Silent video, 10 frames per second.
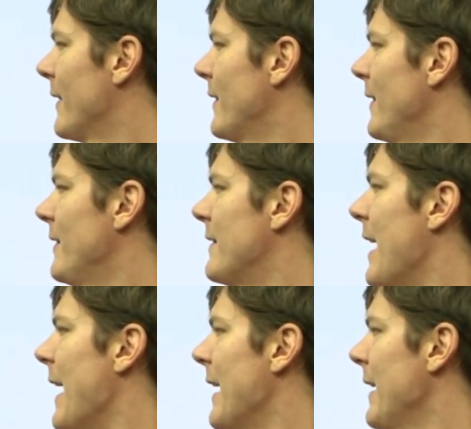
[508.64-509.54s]
This is
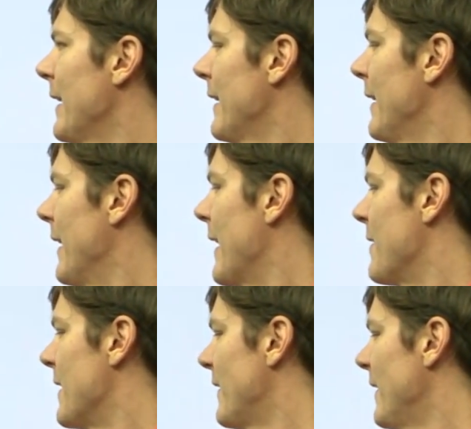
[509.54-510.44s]
day,
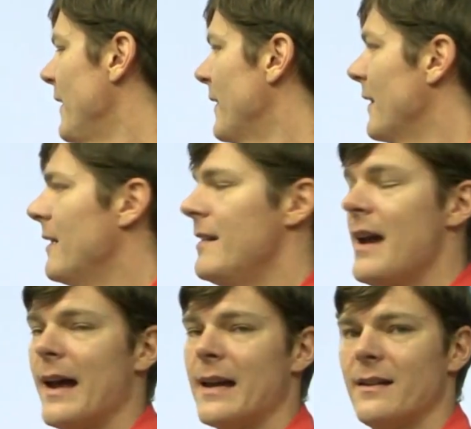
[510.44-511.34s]
and this is
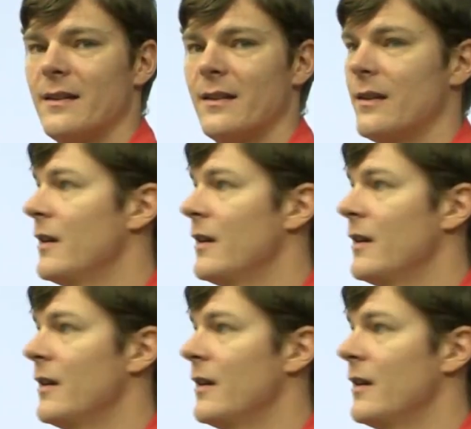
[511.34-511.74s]
night.